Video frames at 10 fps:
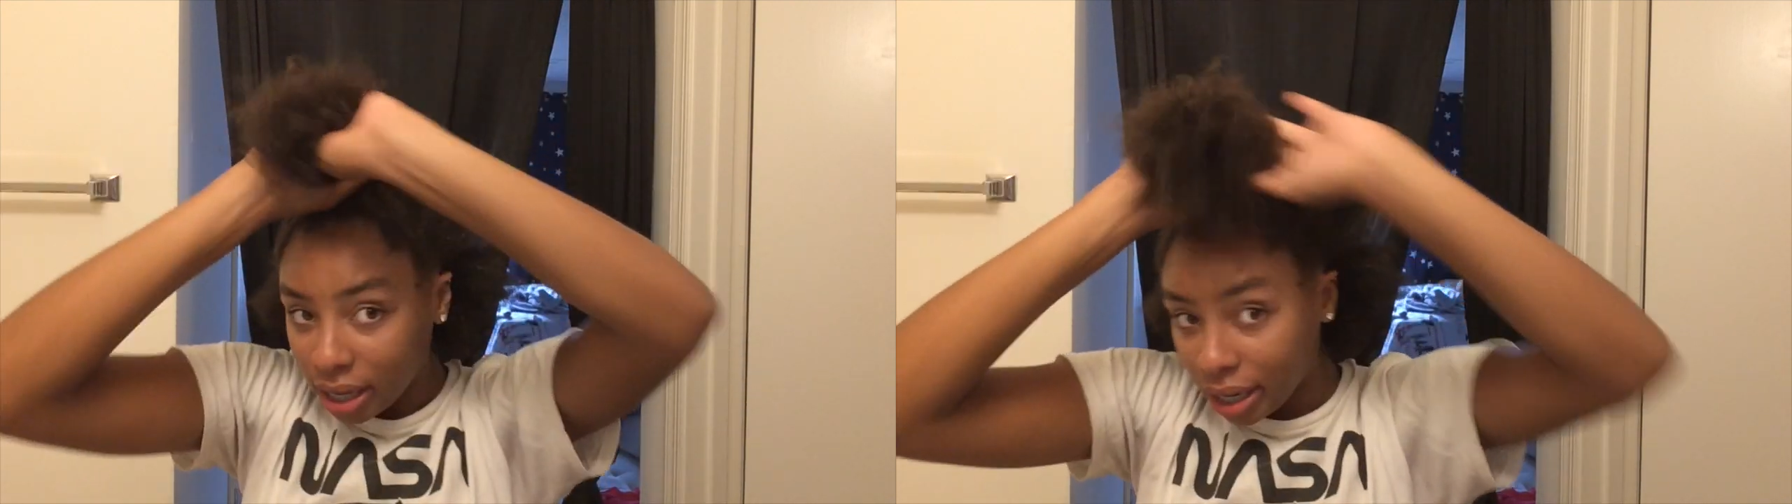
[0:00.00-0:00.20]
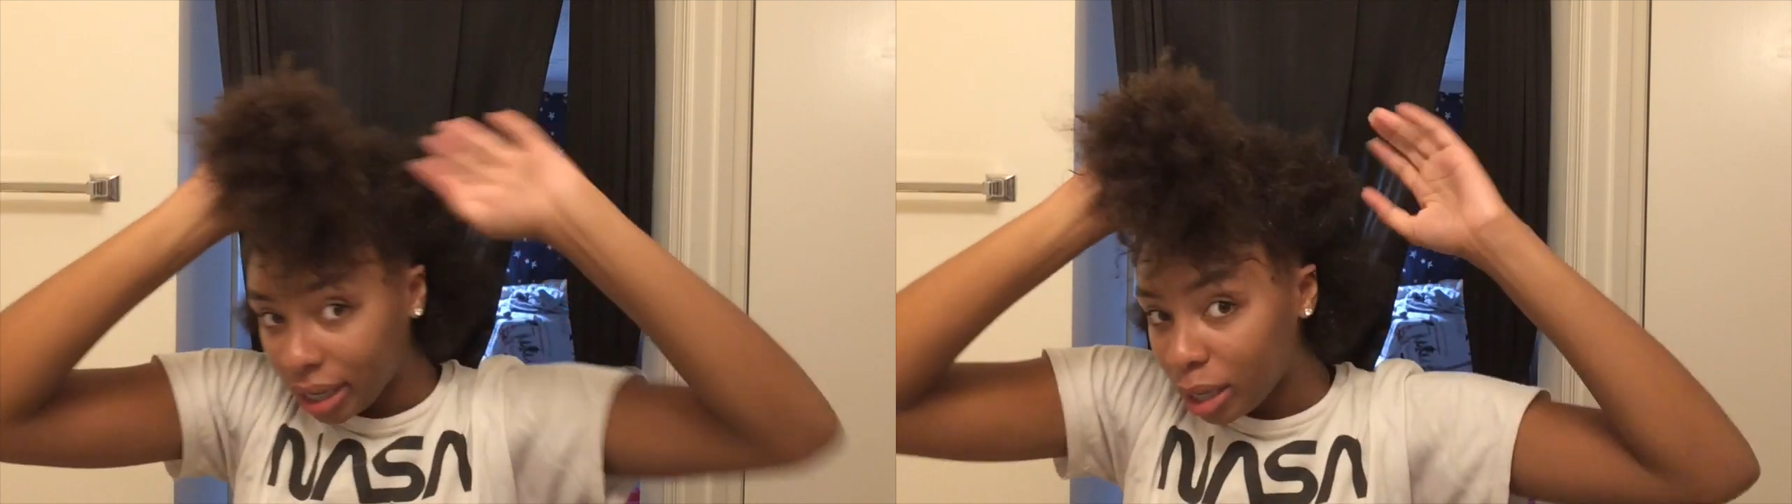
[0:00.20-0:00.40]

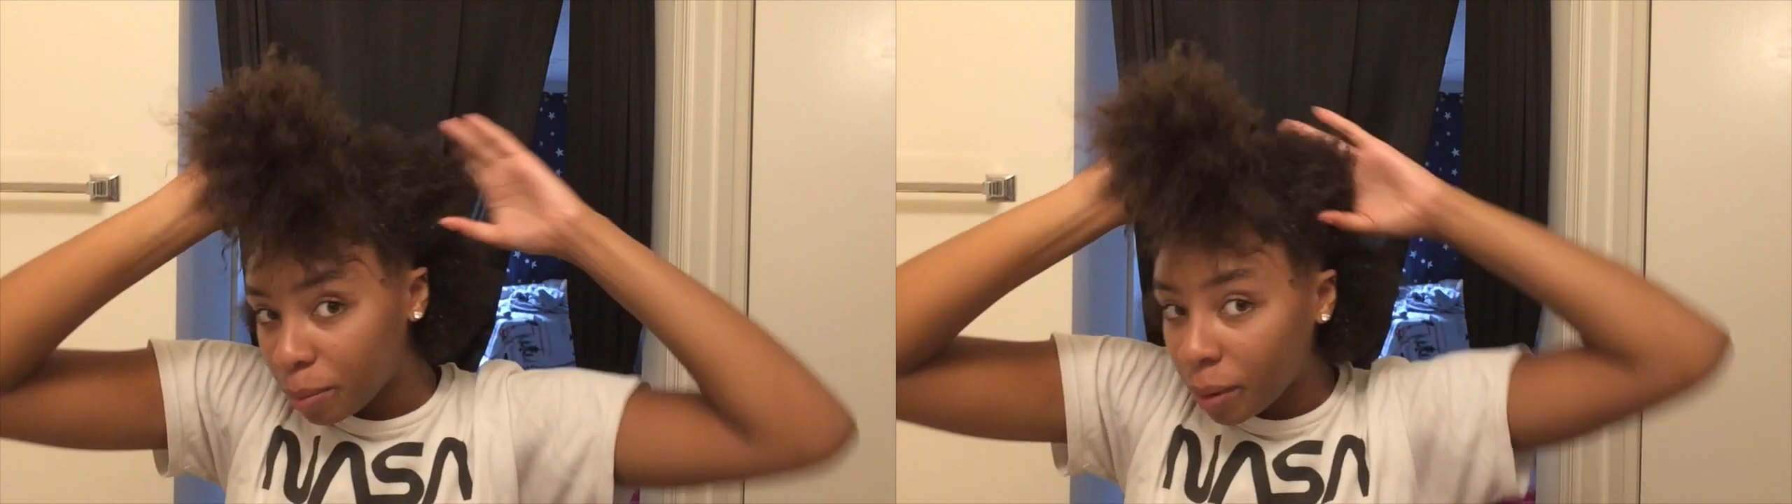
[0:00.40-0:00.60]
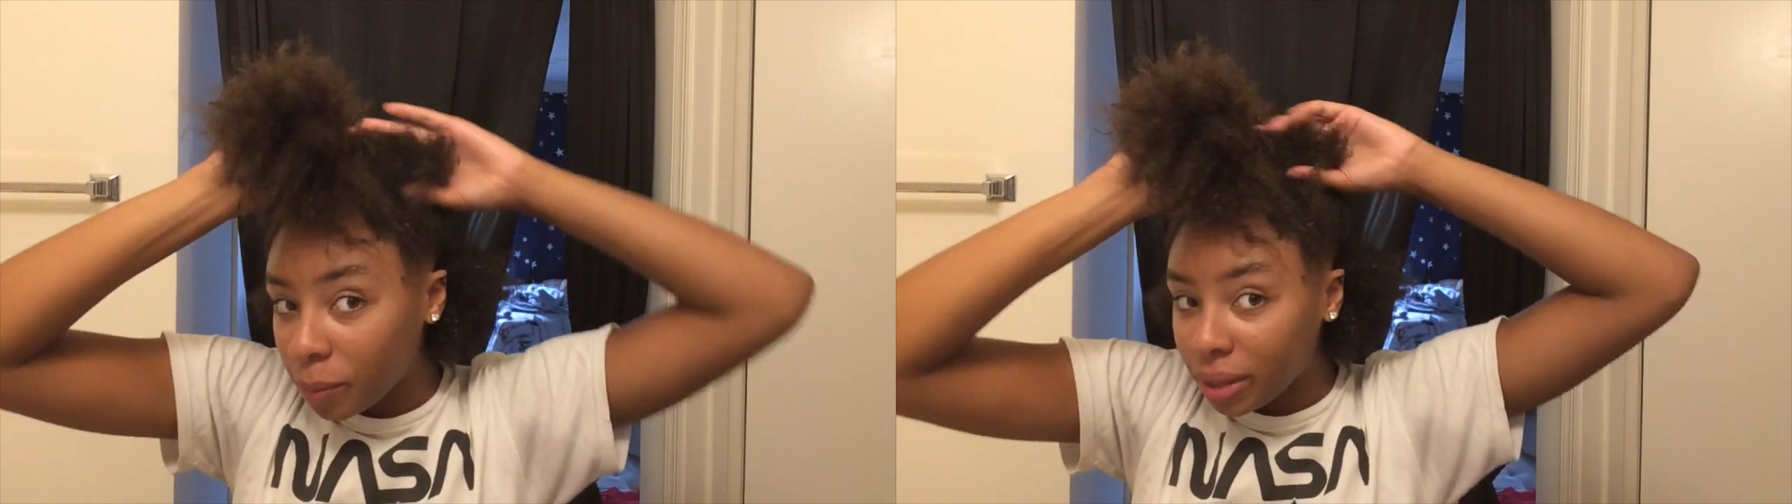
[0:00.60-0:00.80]
couldn't
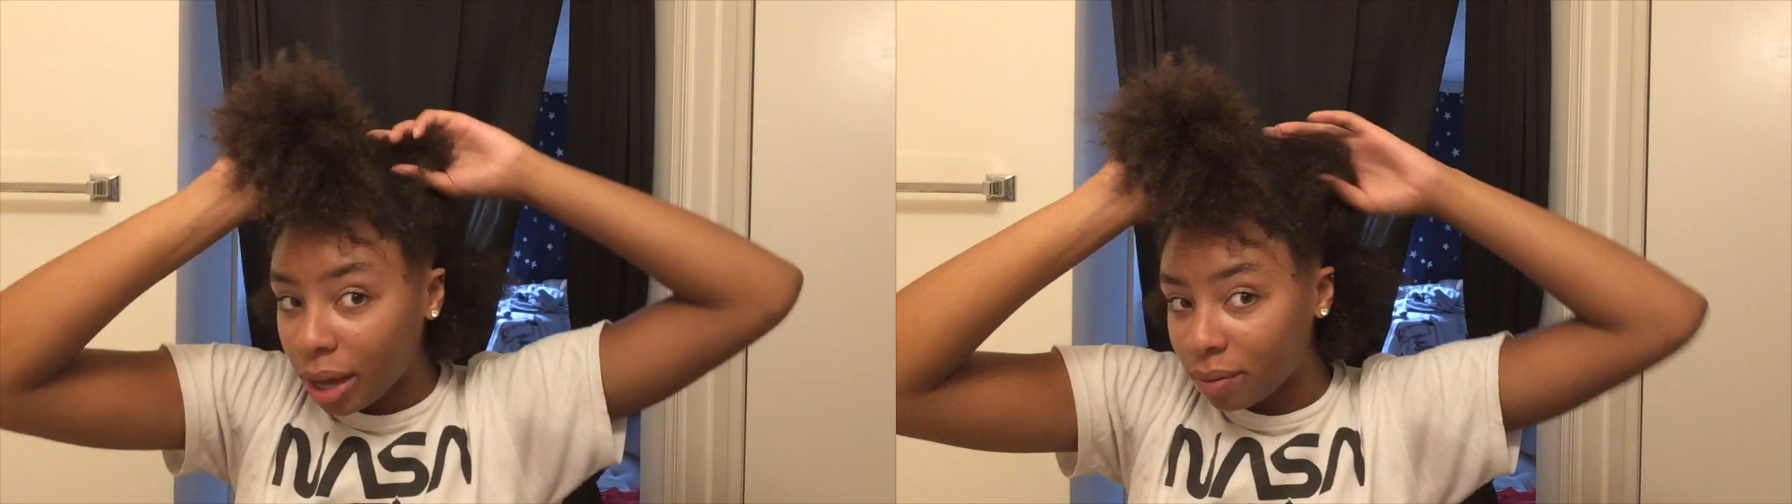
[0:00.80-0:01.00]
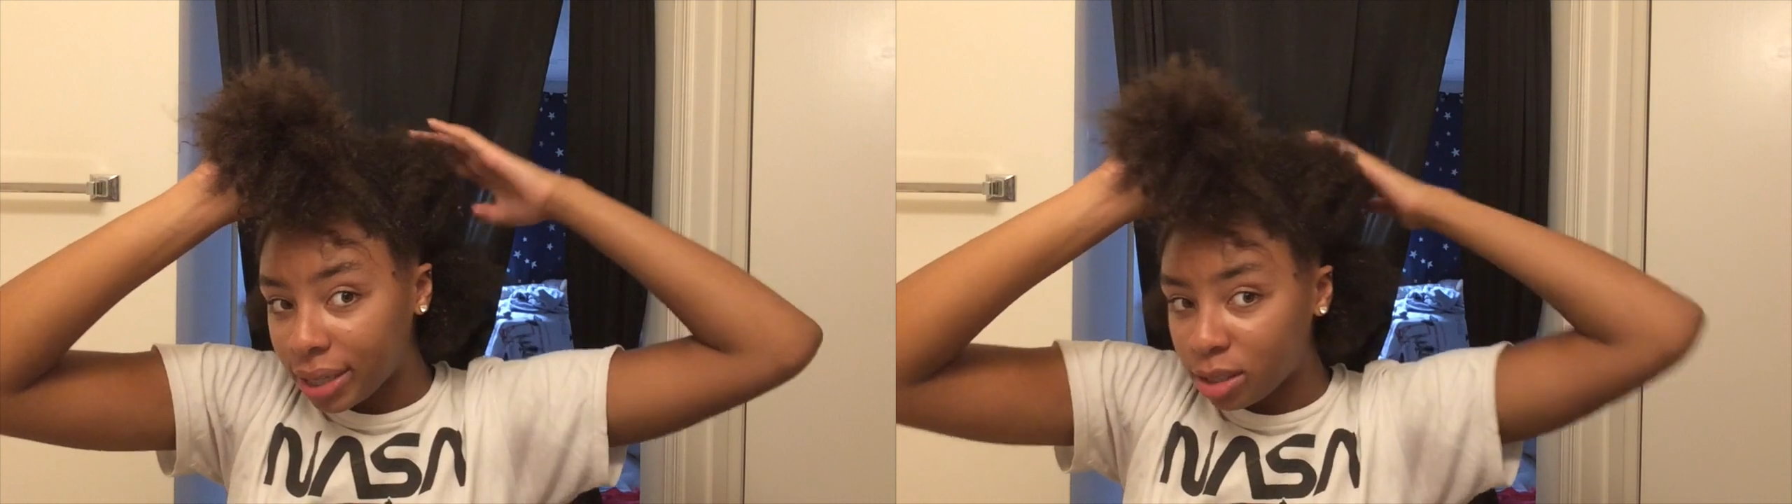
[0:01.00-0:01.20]
keep up with
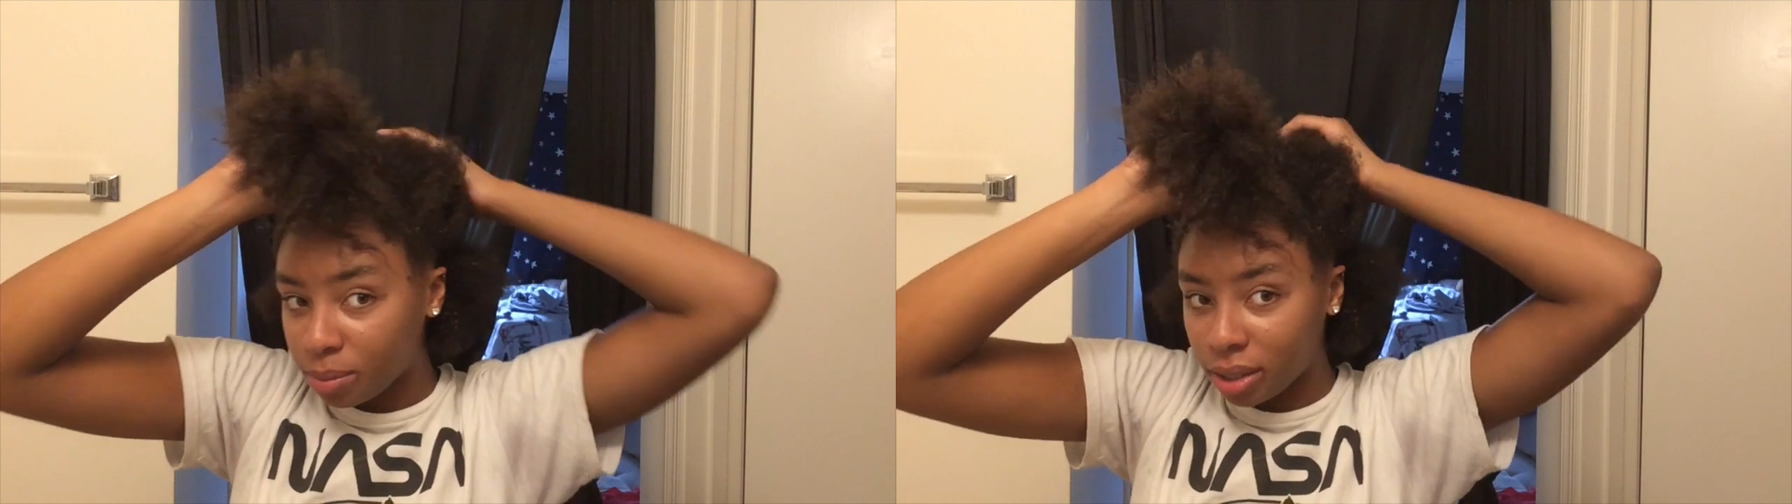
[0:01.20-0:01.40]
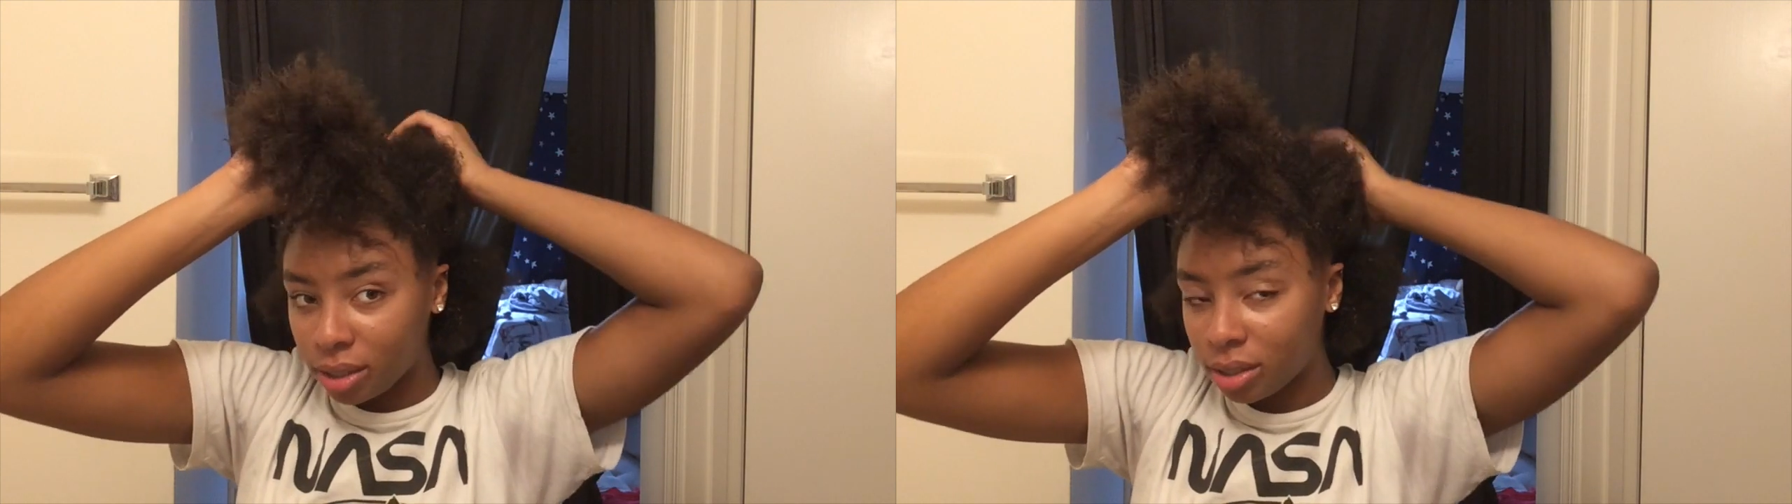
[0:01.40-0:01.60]
that
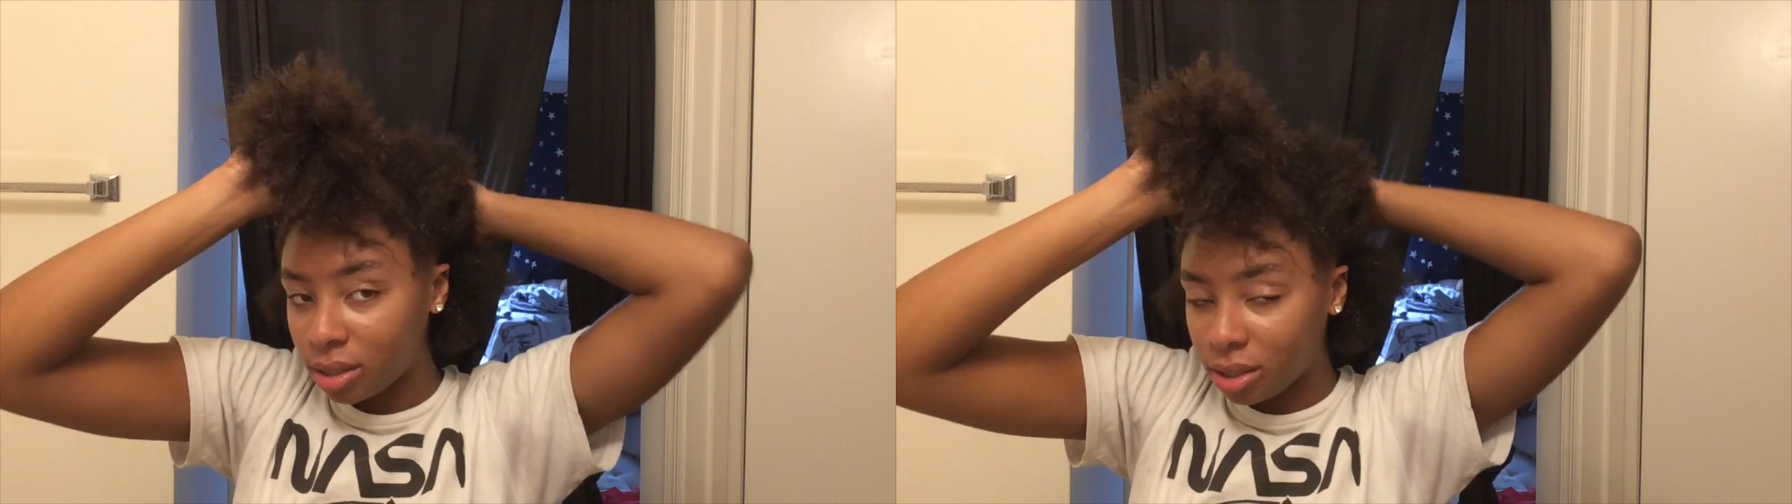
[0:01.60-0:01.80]
regimen.